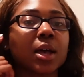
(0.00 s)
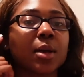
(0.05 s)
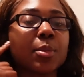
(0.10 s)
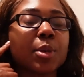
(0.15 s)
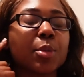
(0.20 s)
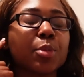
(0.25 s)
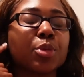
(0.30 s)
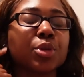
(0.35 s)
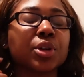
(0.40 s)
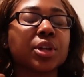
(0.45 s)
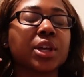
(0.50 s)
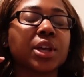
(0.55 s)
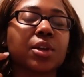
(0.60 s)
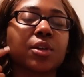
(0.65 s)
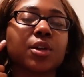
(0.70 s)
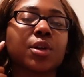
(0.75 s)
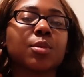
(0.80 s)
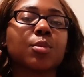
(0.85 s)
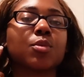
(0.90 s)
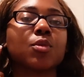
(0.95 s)
I'm able to
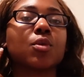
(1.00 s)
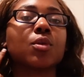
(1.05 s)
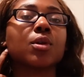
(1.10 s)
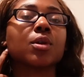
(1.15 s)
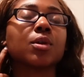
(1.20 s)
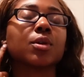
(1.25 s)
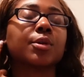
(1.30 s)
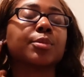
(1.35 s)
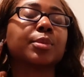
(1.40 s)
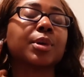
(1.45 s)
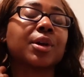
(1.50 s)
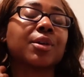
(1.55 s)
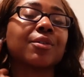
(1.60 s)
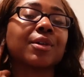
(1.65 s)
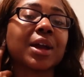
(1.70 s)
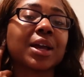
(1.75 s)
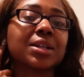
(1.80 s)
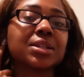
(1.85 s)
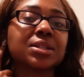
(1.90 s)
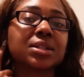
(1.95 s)
hear it more on my
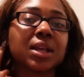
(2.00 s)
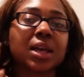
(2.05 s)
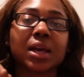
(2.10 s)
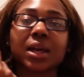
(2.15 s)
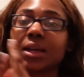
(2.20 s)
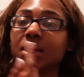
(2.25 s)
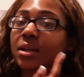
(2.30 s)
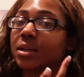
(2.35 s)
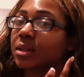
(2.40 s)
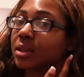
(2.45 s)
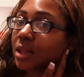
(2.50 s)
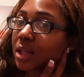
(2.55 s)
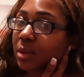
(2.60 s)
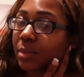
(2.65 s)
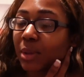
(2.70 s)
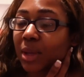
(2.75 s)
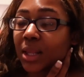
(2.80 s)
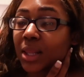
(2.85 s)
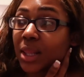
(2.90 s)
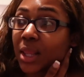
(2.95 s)
right side
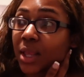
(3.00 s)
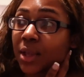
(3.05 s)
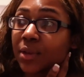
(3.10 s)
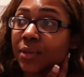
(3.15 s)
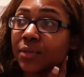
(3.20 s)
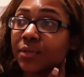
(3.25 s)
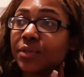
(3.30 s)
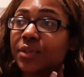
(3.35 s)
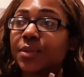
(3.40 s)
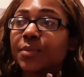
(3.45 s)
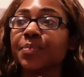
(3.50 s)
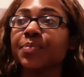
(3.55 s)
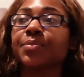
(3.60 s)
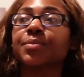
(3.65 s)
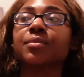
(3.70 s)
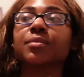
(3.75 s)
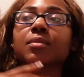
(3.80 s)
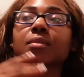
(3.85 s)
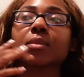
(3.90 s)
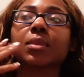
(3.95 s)
than my left.
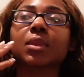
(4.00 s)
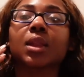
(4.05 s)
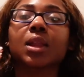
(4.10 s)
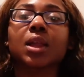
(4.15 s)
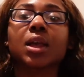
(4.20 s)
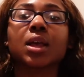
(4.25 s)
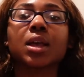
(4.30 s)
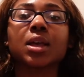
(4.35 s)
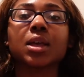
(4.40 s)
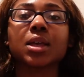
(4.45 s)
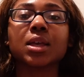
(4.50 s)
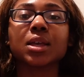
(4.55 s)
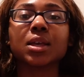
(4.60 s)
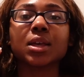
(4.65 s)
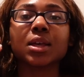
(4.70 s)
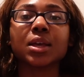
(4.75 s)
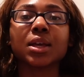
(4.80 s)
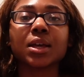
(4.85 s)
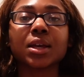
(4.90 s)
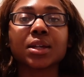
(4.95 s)

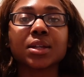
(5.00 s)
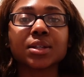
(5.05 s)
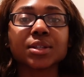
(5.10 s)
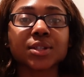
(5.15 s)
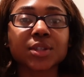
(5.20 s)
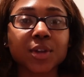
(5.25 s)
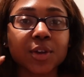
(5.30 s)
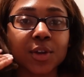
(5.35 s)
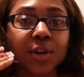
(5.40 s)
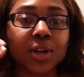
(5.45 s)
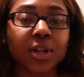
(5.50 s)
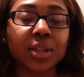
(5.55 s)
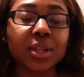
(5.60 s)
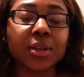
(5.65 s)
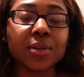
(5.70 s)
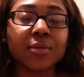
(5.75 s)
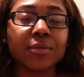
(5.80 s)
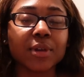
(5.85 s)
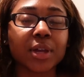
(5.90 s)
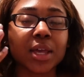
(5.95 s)
And it's
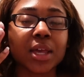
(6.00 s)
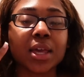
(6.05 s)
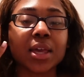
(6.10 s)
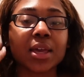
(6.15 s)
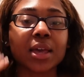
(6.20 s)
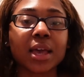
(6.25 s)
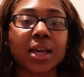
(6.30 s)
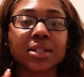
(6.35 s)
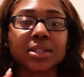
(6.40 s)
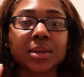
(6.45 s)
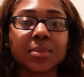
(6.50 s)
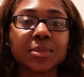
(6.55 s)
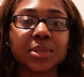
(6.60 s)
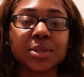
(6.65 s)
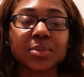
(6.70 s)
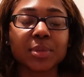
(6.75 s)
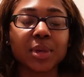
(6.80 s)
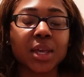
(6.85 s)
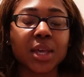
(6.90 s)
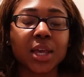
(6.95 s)
currently ringing as I'm
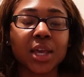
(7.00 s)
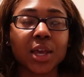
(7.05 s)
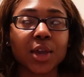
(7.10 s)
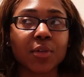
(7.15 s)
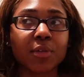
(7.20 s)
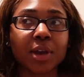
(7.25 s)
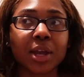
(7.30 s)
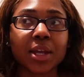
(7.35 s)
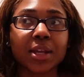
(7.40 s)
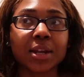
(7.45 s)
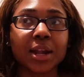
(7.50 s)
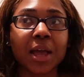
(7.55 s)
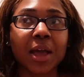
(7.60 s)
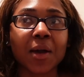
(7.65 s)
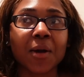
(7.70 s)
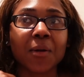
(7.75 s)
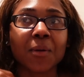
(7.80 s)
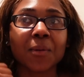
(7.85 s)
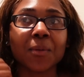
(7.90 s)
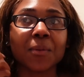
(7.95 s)
speaking right
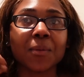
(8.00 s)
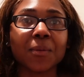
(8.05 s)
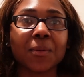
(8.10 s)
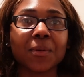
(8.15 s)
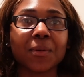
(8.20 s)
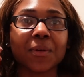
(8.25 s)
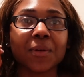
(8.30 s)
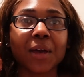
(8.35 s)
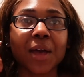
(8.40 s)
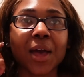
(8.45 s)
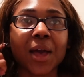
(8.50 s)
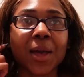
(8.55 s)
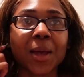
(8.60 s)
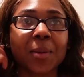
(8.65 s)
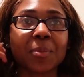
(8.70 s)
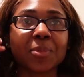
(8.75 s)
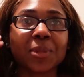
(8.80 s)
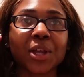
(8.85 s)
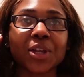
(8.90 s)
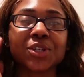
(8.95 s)
now.
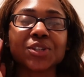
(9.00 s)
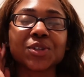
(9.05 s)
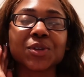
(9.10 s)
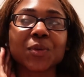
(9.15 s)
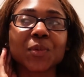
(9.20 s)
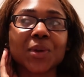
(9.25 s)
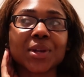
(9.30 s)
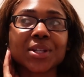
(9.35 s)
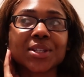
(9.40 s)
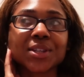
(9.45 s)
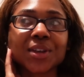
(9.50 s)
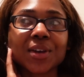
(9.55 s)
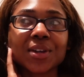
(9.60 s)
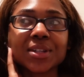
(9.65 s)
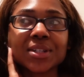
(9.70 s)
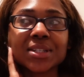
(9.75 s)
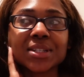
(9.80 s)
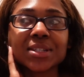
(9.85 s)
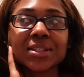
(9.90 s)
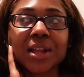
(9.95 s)
I'm not sure when it's
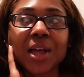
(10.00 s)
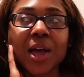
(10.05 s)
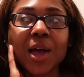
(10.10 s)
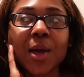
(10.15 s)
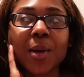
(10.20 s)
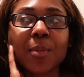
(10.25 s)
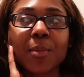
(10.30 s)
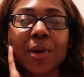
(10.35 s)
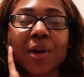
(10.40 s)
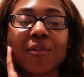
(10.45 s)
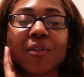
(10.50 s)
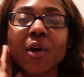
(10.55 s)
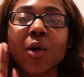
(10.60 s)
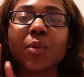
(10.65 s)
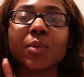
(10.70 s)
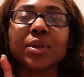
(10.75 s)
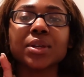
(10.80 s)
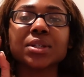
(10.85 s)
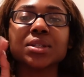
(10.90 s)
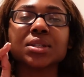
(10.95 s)
gonna stop. I've
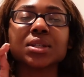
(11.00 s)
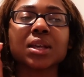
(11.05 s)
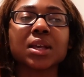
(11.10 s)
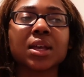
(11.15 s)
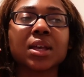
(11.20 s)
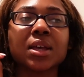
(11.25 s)
always